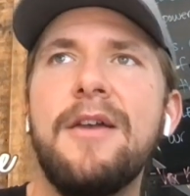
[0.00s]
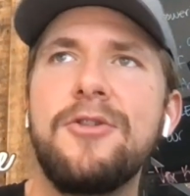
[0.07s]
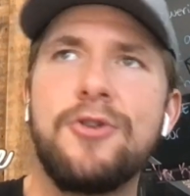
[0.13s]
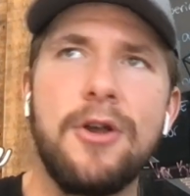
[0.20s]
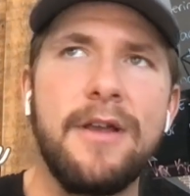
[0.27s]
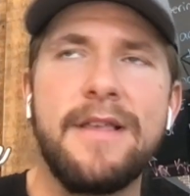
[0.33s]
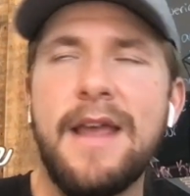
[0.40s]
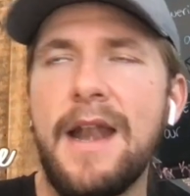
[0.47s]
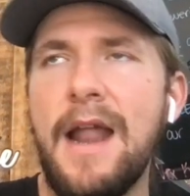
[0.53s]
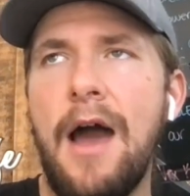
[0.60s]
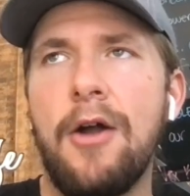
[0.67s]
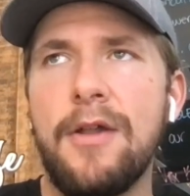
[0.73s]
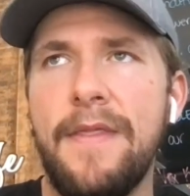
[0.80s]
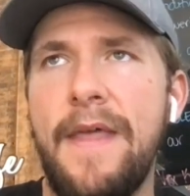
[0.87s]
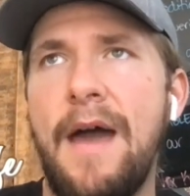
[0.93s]
Jury's kind of
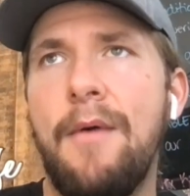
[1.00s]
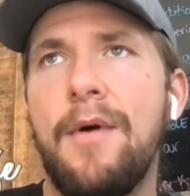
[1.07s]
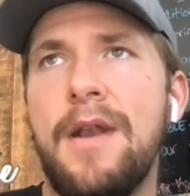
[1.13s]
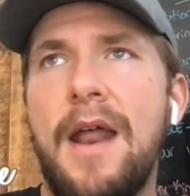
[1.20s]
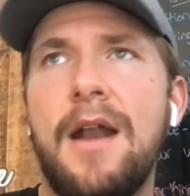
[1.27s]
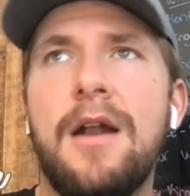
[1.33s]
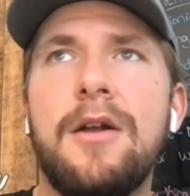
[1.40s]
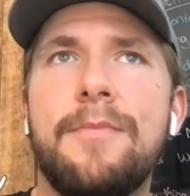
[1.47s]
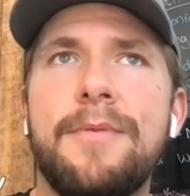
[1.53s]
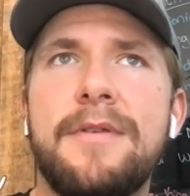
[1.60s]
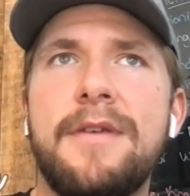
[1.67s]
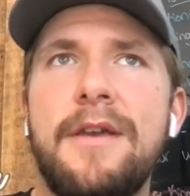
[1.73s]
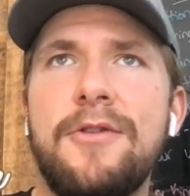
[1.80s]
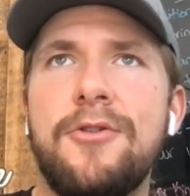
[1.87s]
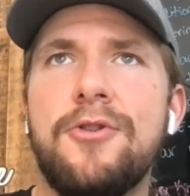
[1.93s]
out on that one. I'm not
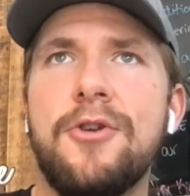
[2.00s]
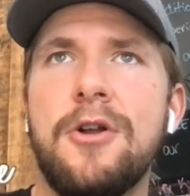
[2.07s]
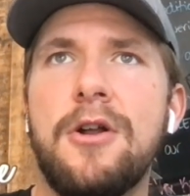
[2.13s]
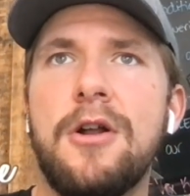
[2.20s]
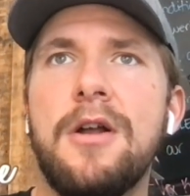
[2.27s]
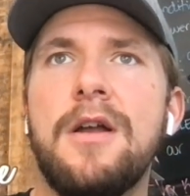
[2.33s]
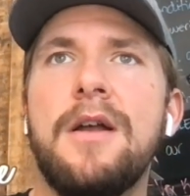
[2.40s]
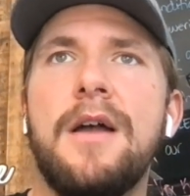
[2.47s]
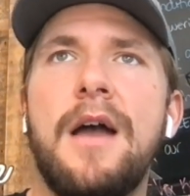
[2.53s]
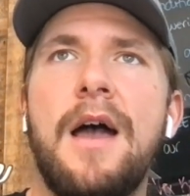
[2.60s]
100% sure.